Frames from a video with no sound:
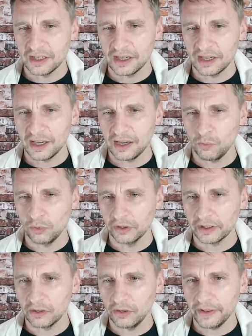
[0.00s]
We'll
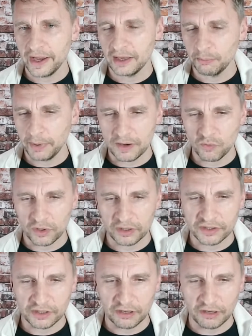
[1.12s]
look at all that, but we're going
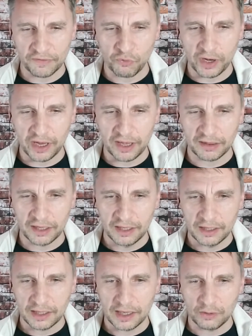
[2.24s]
to start off with
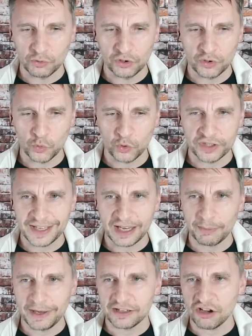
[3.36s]
our usual
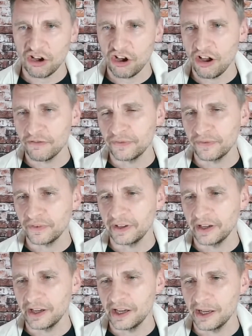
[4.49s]
segment of
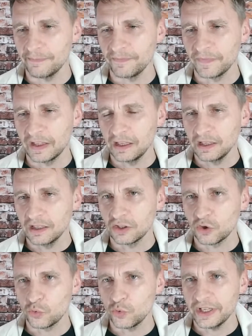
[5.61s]

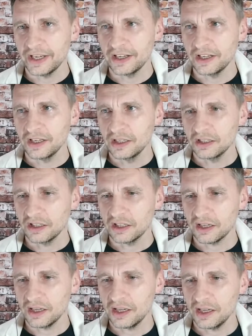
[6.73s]
Korean
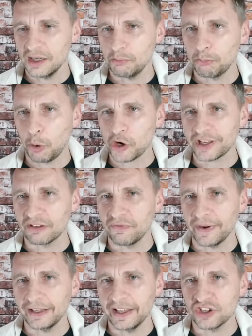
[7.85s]
parking
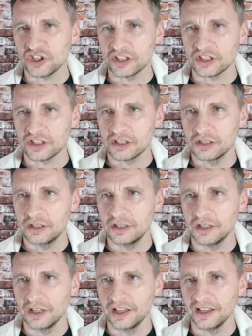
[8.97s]
violations
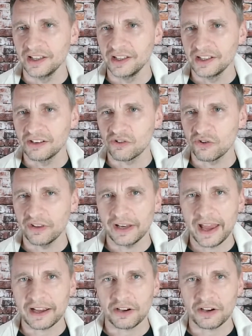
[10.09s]
or the lack